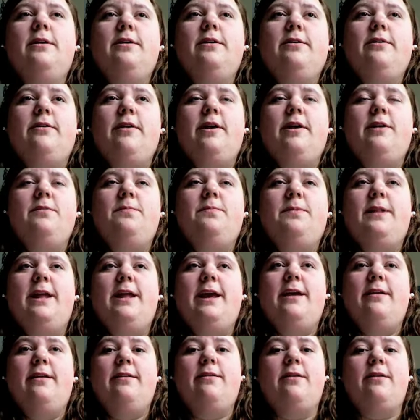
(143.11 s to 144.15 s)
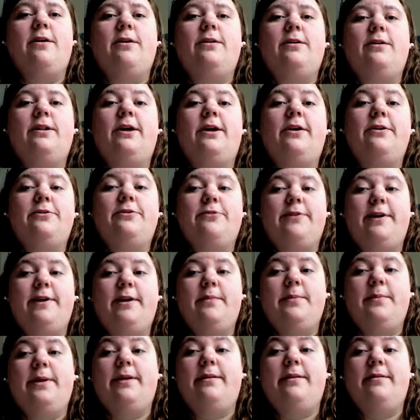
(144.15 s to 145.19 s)
Grand plans are laundry.
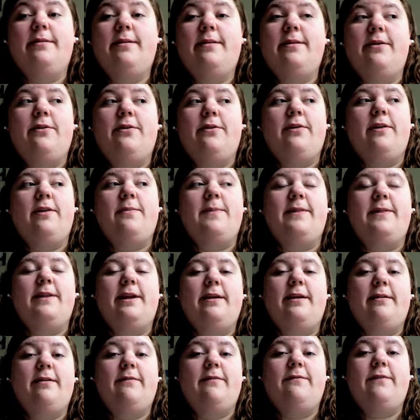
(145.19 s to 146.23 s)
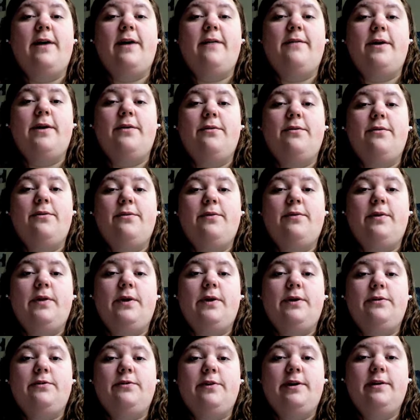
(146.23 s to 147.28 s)
I'm gonna seriously spend the next like five hours doing
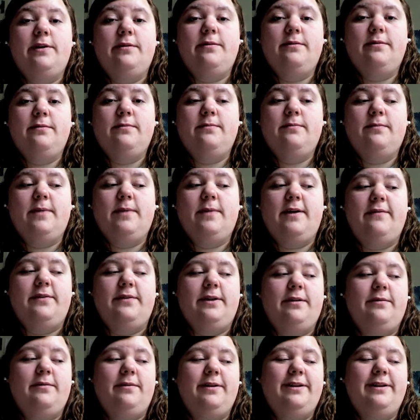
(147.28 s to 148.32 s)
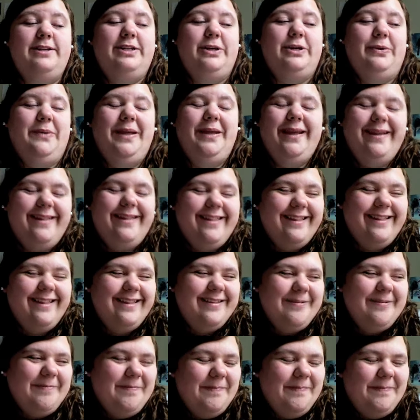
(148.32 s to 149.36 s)
laundry. I haven't done it in two weeks.
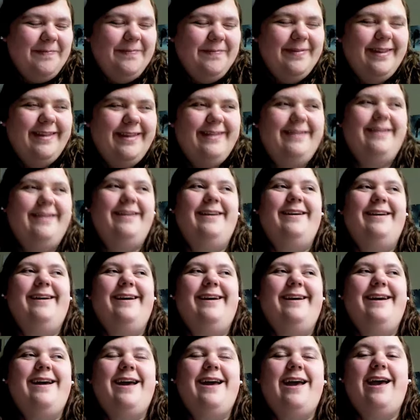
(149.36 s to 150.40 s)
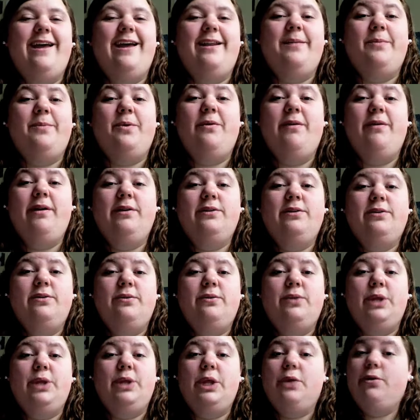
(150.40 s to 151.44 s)
And I'm going
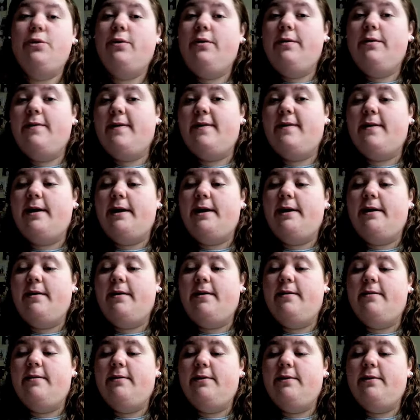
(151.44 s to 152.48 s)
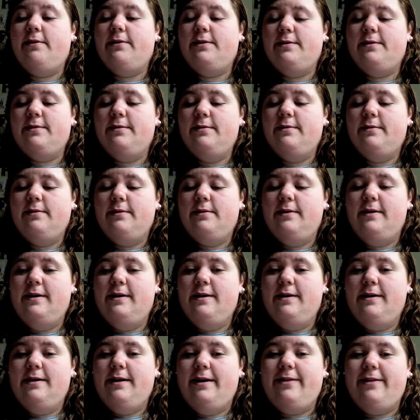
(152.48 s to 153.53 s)
to the Choral Society concert.
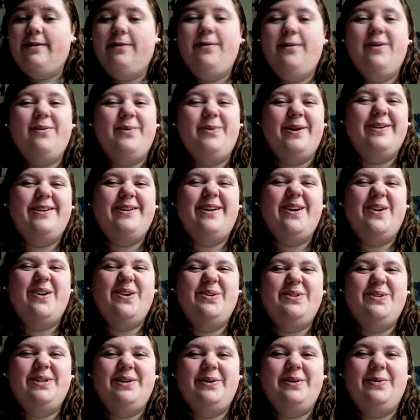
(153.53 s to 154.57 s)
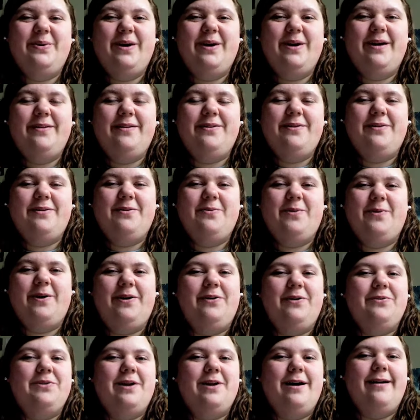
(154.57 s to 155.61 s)
It's always weird to go to concerts where
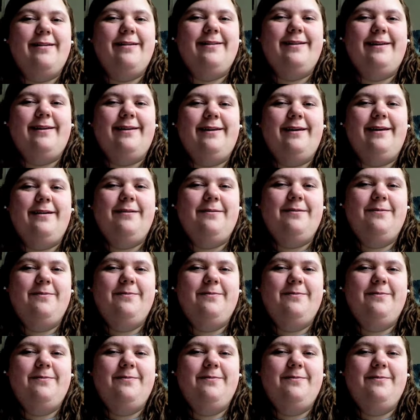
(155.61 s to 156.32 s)
you're not singing.